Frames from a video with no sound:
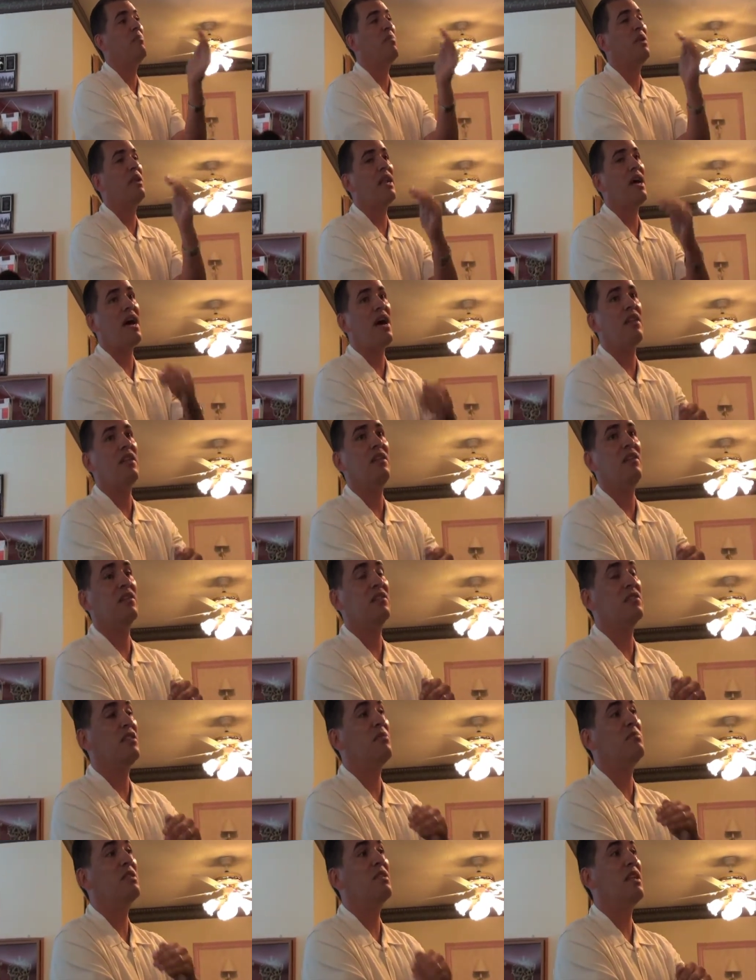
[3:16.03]
but not in the
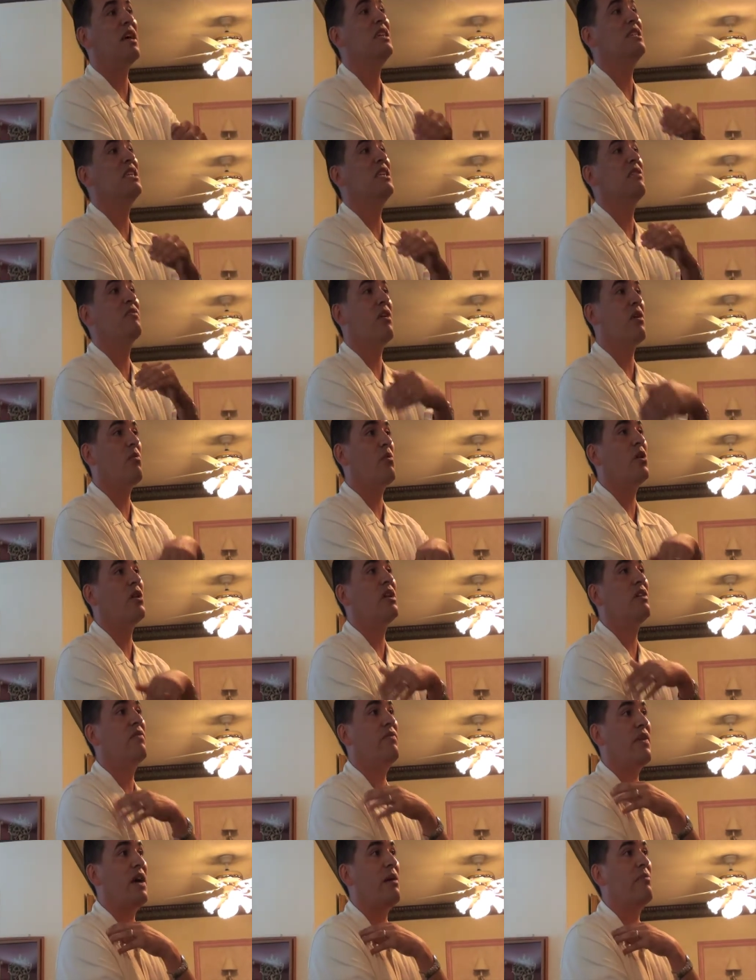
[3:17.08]
subsidizing of our
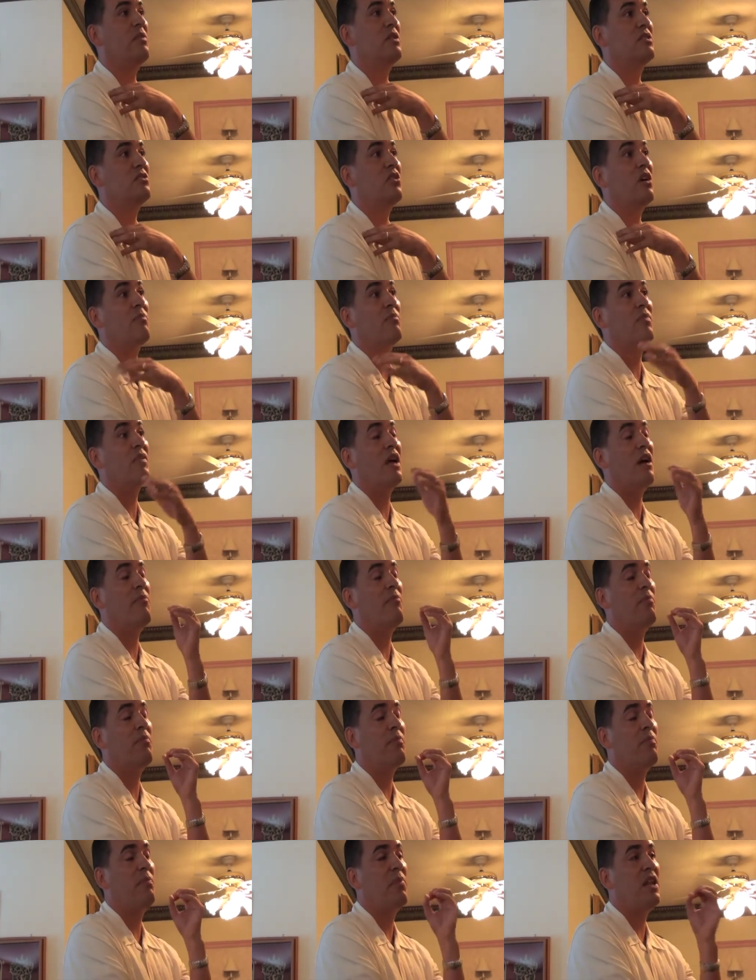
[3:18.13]
working families. So I'm, I'm
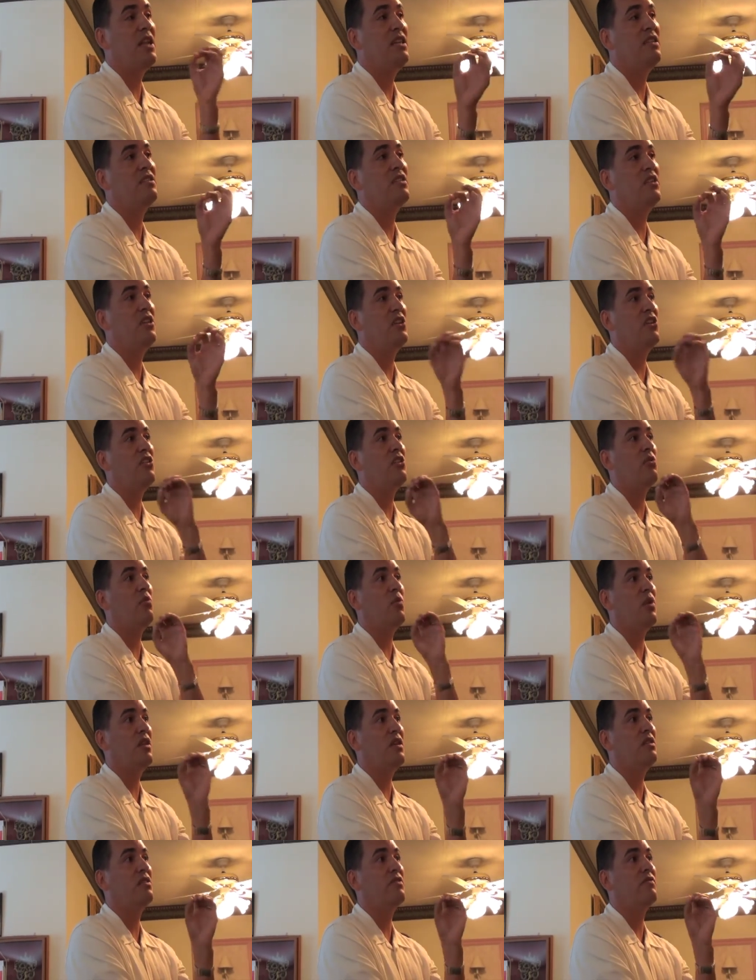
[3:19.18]
pleased to hear you're
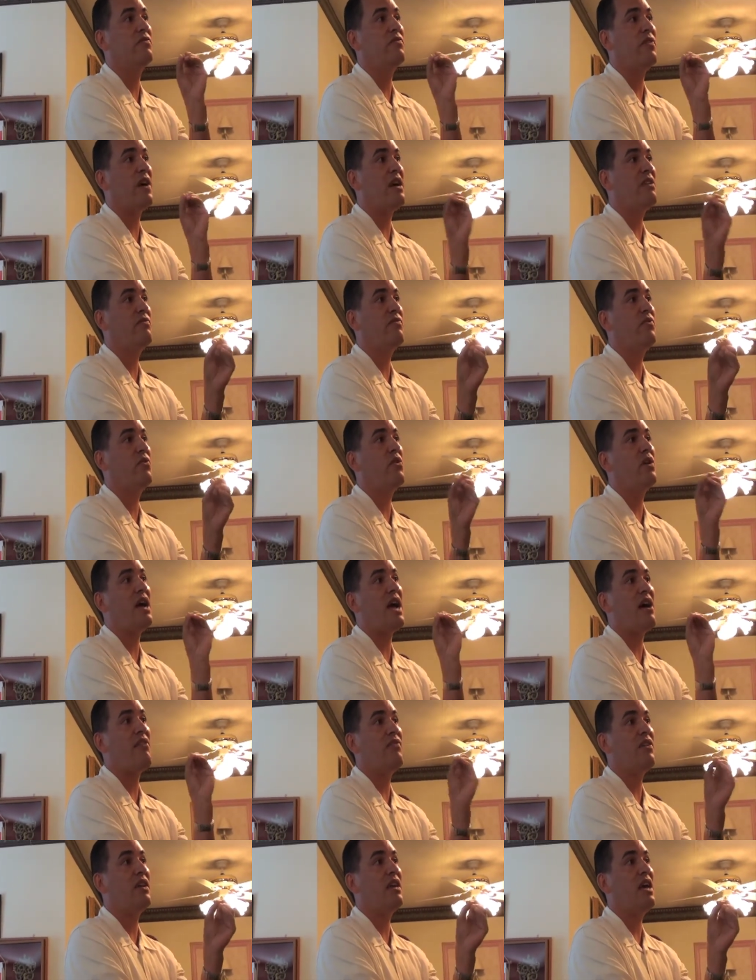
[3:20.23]
willing to fight for,
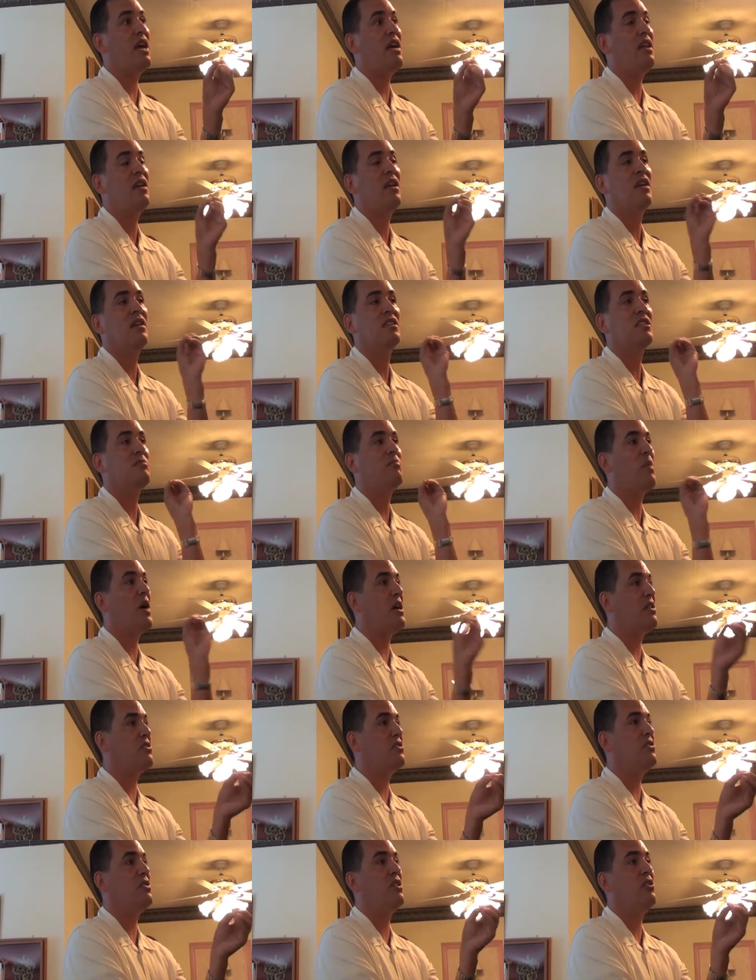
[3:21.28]
advocate,
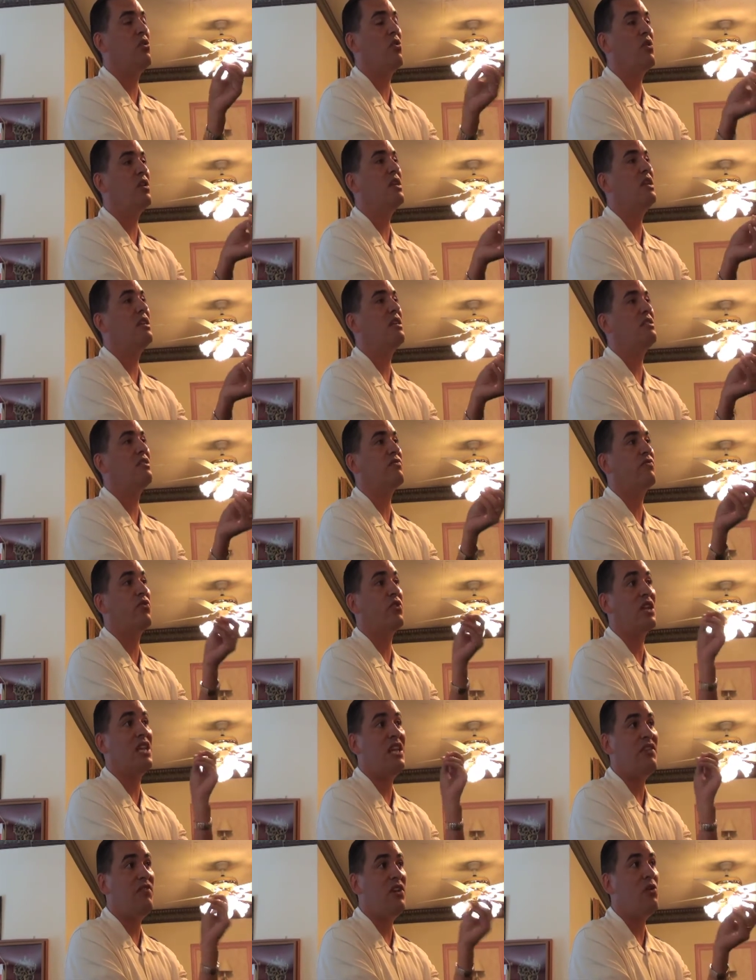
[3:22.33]
sponsor an ordinance for
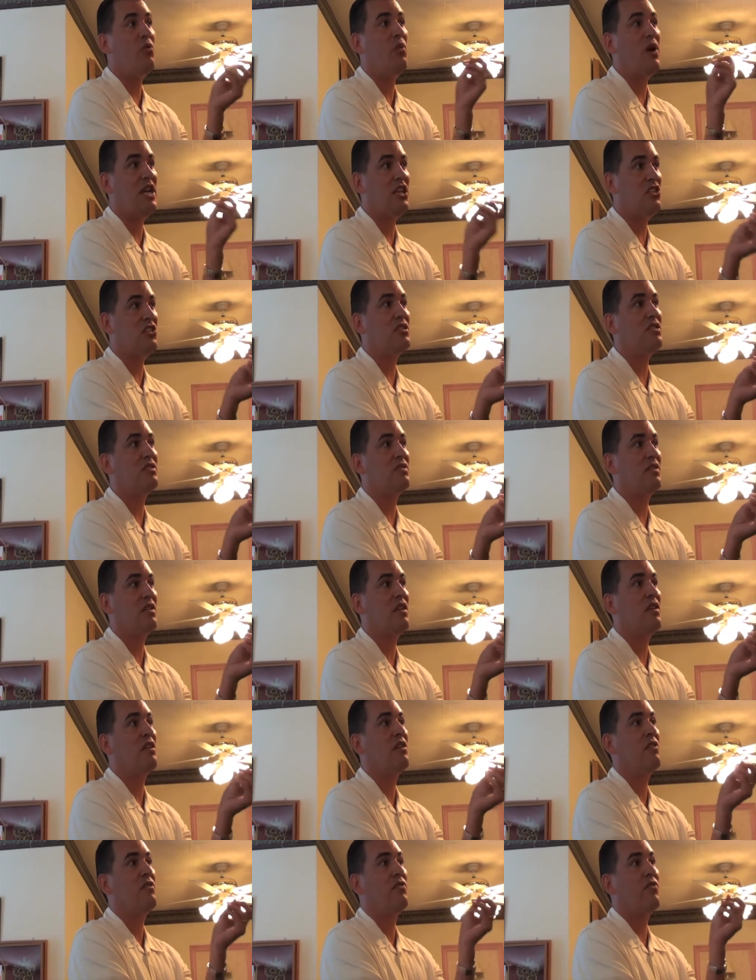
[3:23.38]
living wages
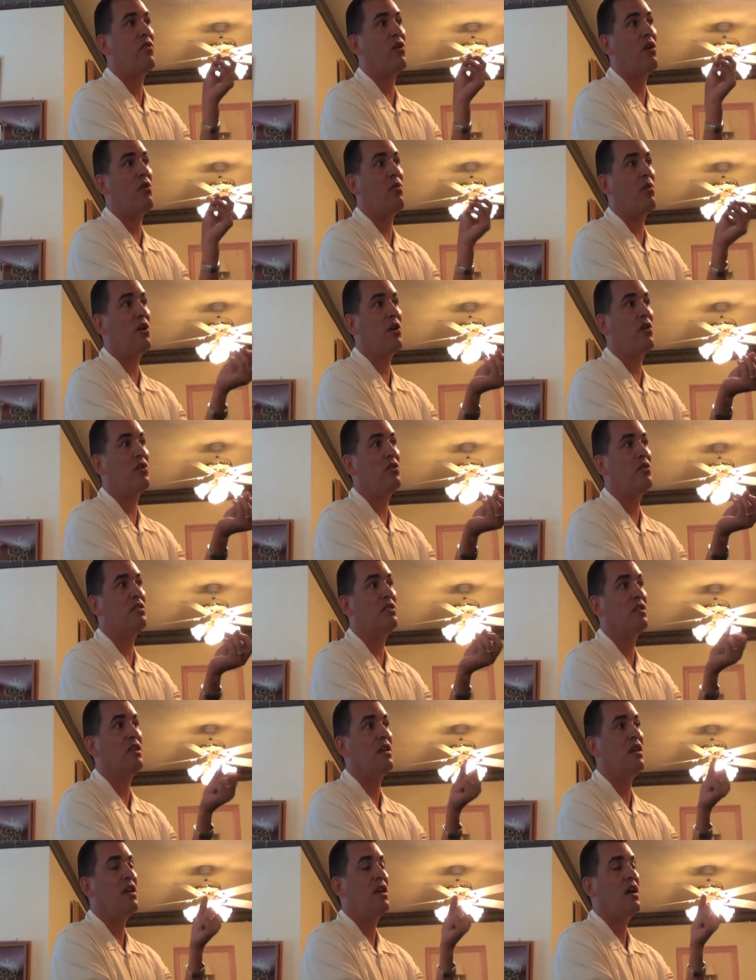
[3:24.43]
for our
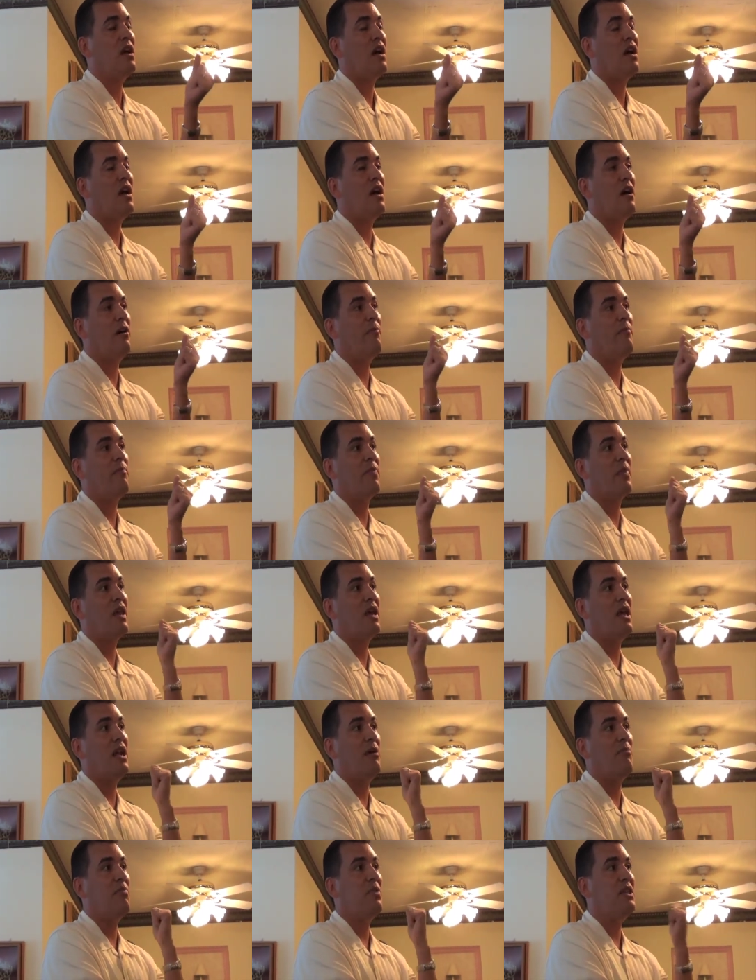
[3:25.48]
workers. Um,
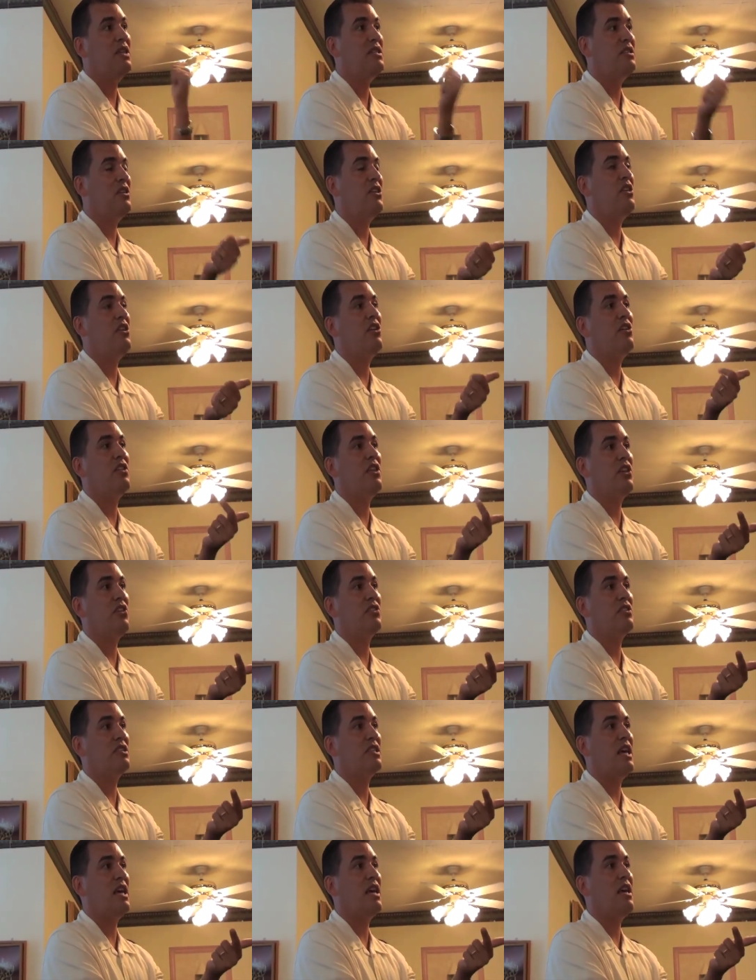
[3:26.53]
and I'm pleased to hear that you're
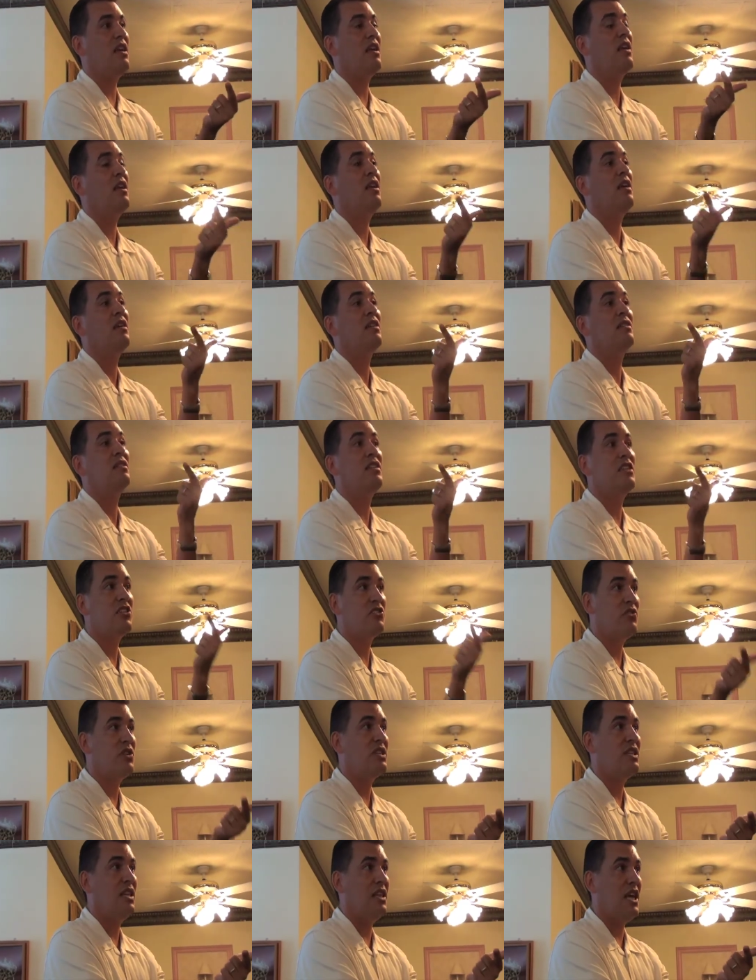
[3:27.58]
saying
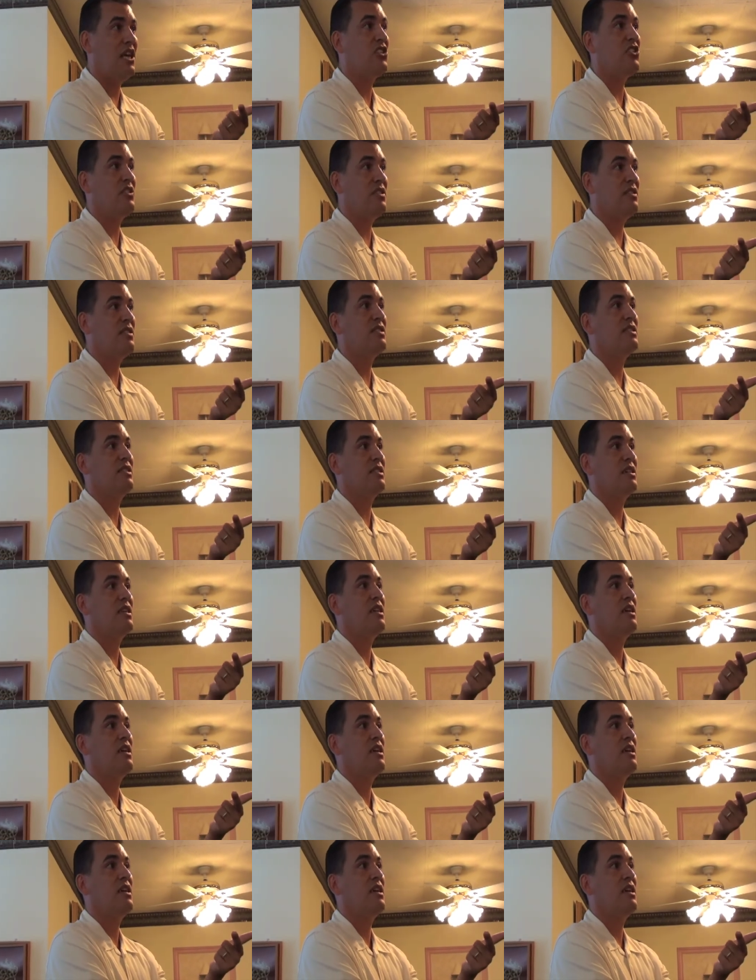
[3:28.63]
district elections